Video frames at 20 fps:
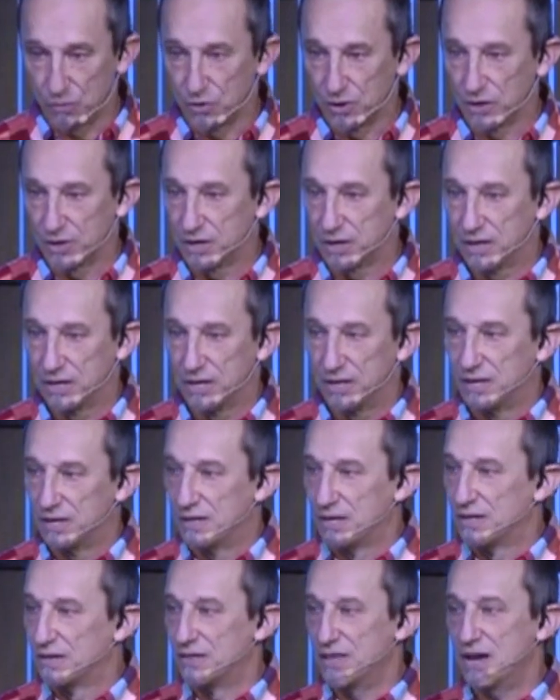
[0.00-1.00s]
the work.
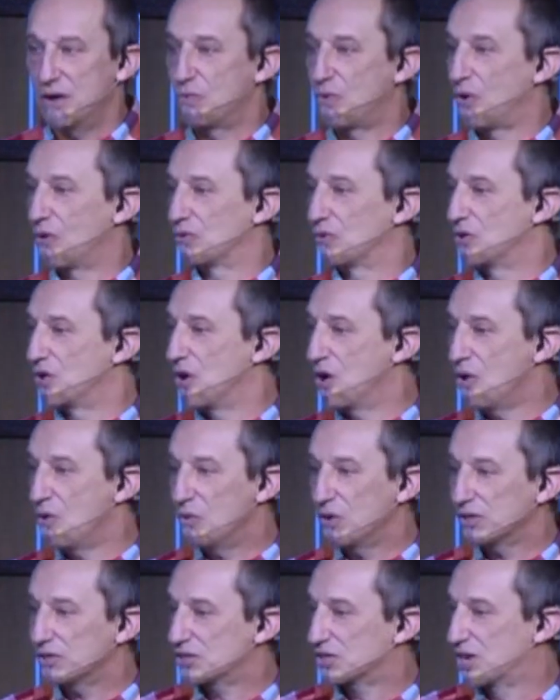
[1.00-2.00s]
They won't know
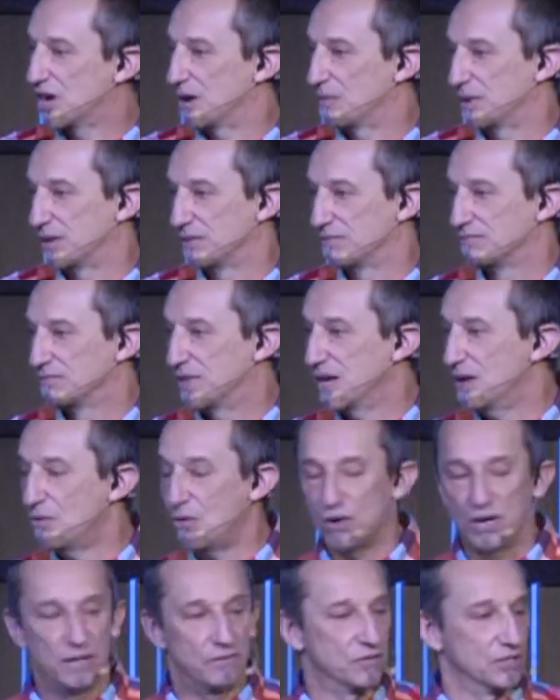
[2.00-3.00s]
what's coming, they
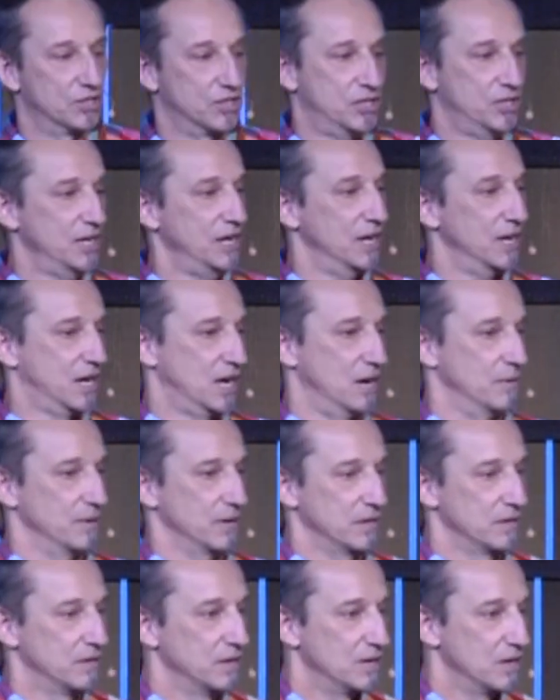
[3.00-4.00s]
won't even see it
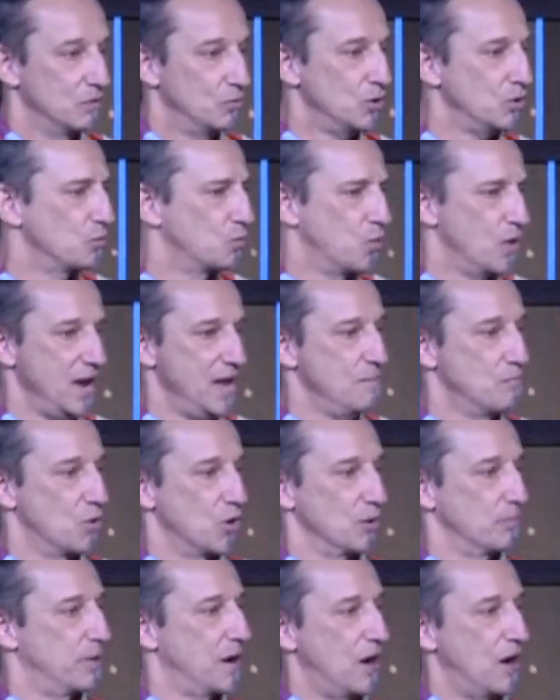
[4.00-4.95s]
coming. We're way more